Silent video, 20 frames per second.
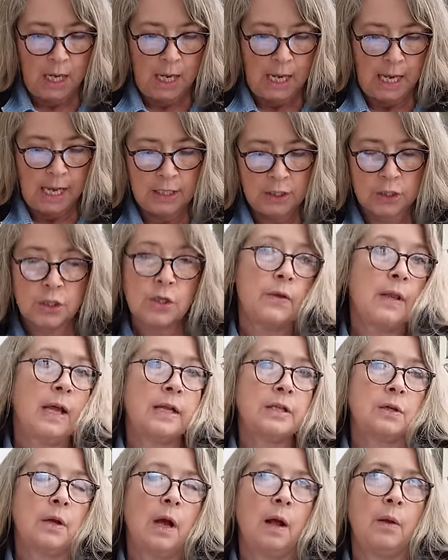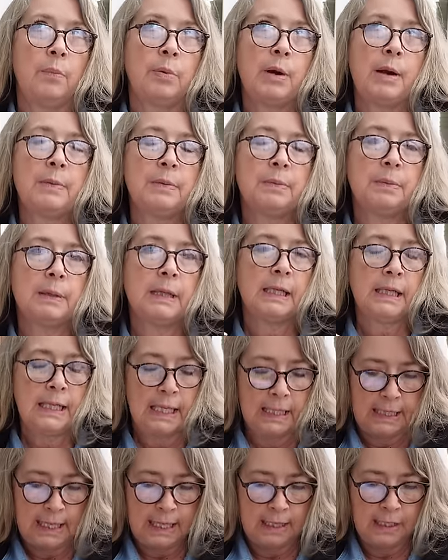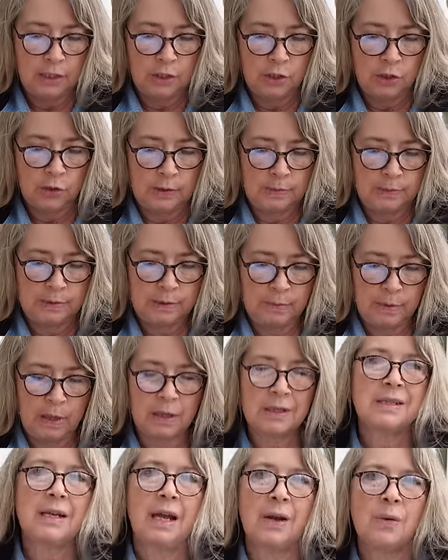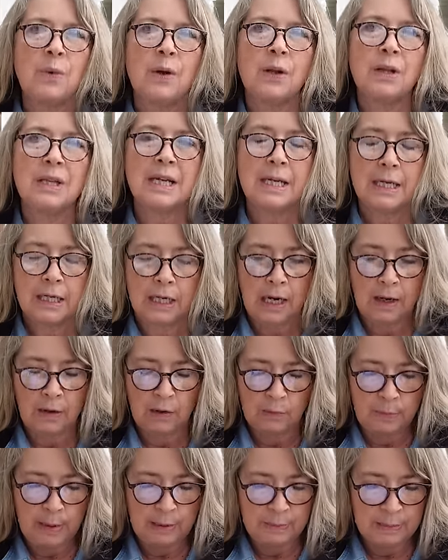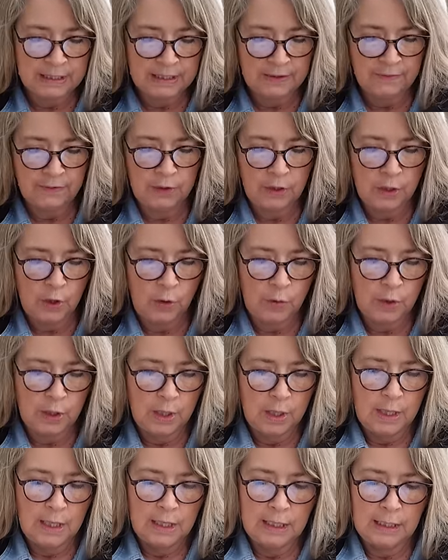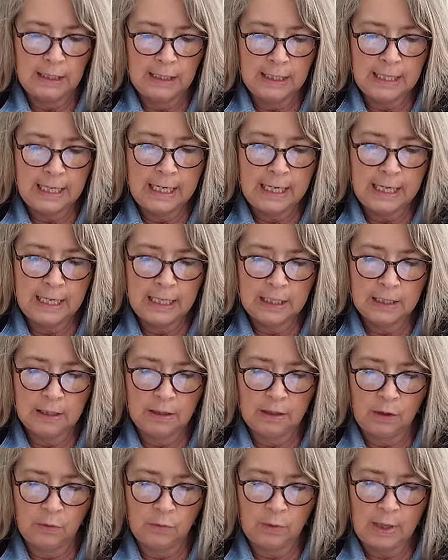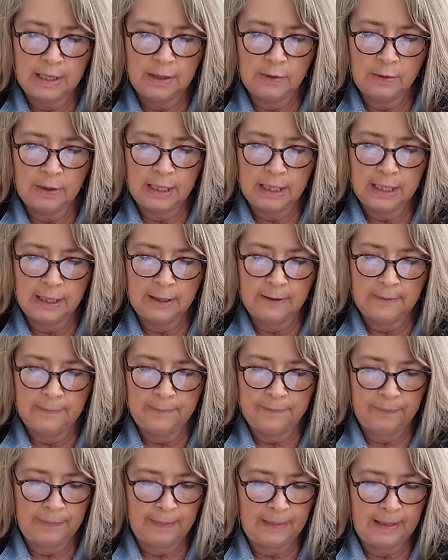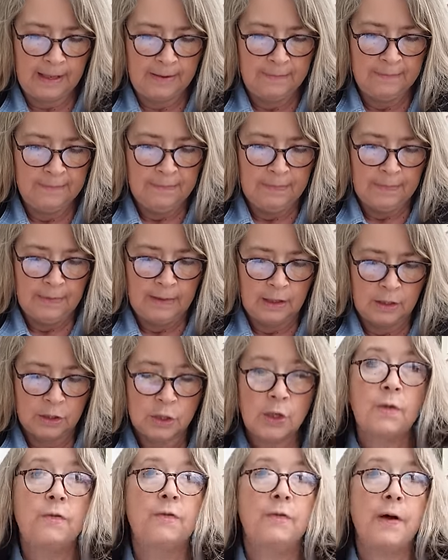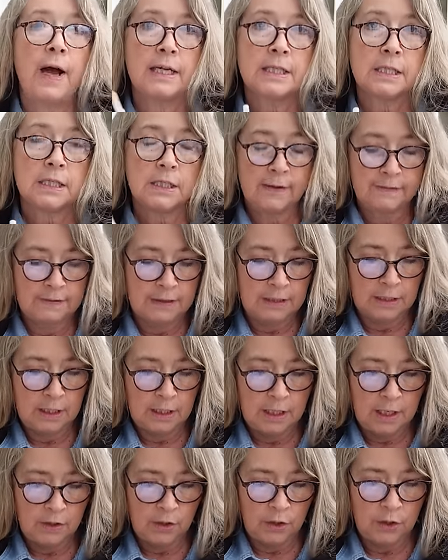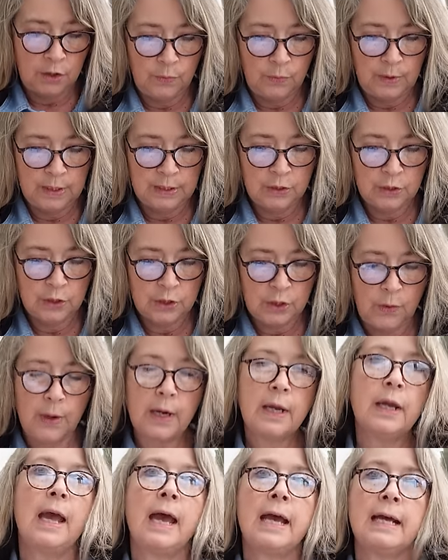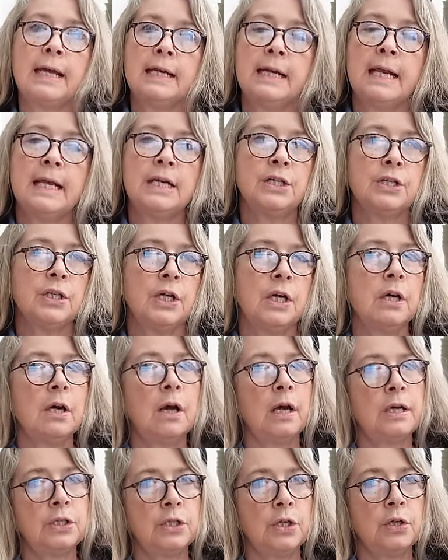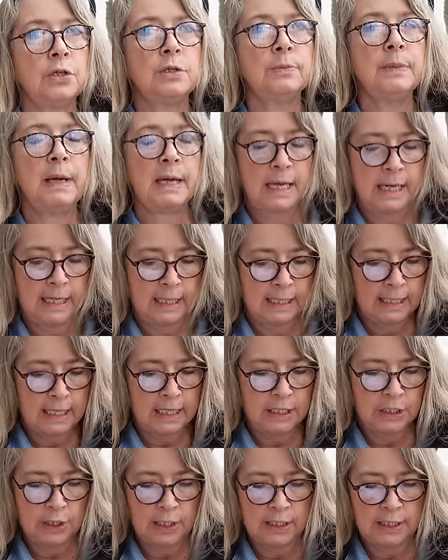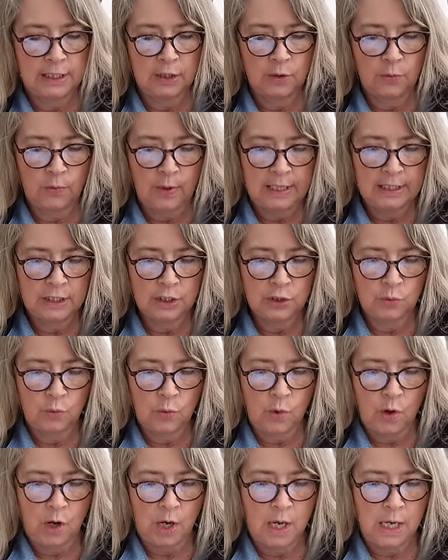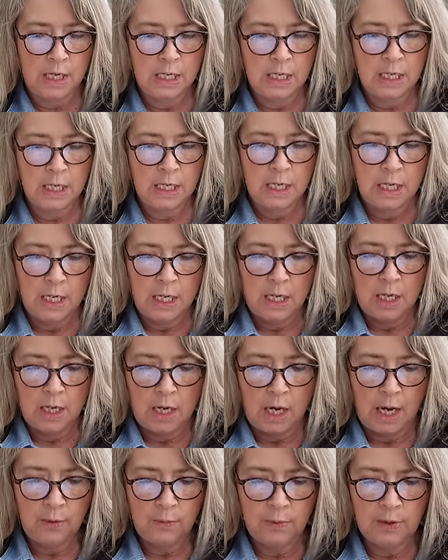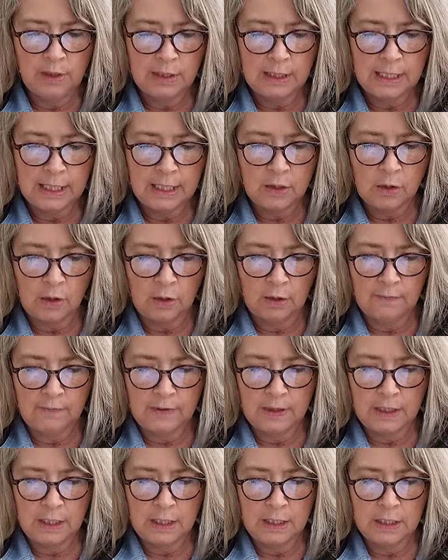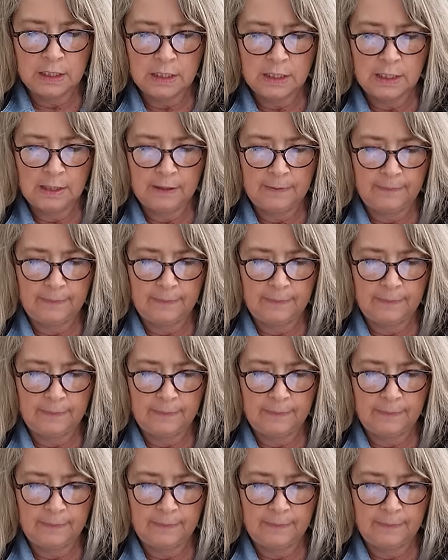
And so that's I'll probably link that in the description box. I will link it. I'll make myself a note. Link, I'll write it right here. So foxgloves is another winter sowing. Echinacea, I showed you my echinacea. I did the white swan. I will link all of these.